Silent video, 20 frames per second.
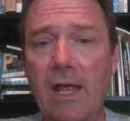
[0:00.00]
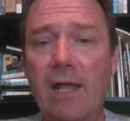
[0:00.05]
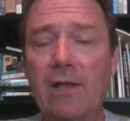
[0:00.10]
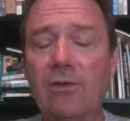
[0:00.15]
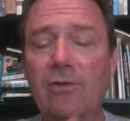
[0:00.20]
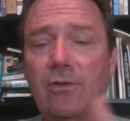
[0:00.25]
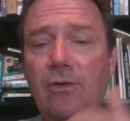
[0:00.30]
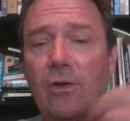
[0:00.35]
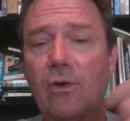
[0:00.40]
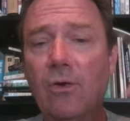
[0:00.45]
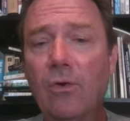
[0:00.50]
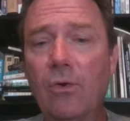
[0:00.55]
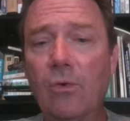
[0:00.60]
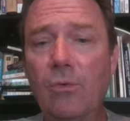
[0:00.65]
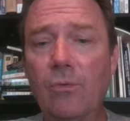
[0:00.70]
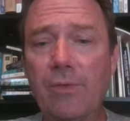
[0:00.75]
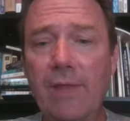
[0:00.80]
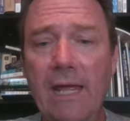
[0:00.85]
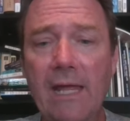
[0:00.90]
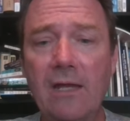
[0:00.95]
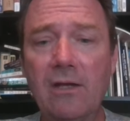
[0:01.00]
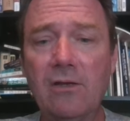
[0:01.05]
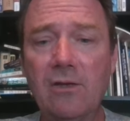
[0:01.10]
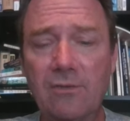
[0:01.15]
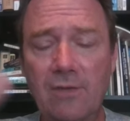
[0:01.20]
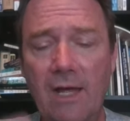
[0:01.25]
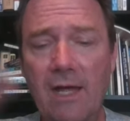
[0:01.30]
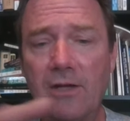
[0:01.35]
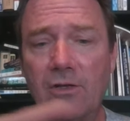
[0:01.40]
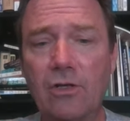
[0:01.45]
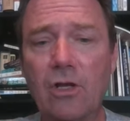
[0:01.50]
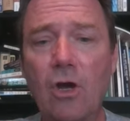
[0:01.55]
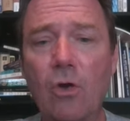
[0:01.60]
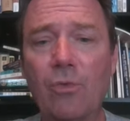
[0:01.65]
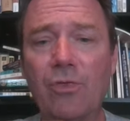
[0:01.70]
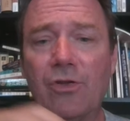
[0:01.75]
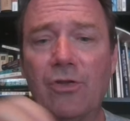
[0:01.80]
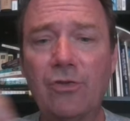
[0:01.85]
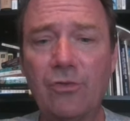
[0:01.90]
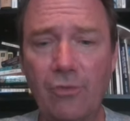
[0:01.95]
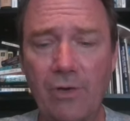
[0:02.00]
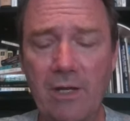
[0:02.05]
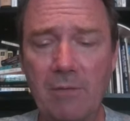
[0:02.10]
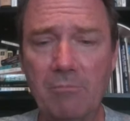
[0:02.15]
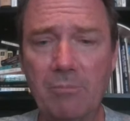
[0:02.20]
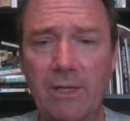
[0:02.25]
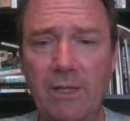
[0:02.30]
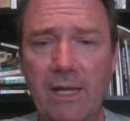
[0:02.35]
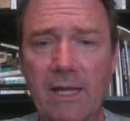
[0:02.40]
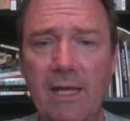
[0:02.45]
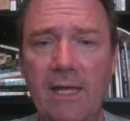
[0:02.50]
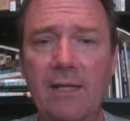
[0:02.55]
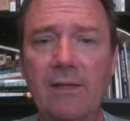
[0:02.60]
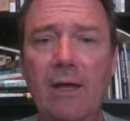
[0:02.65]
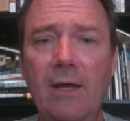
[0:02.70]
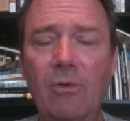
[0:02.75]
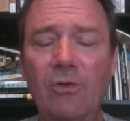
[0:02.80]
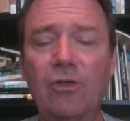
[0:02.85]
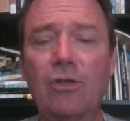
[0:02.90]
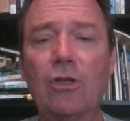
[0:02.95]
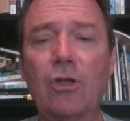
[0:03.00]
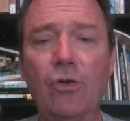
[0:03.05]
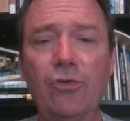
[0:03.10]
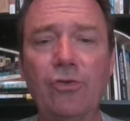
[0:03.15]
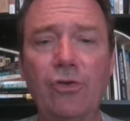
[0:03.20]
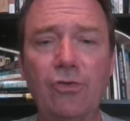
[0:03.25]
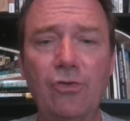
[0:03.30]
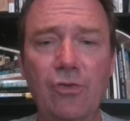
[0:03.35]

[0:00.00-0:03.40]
And so they decided to go with a straight blade that was closer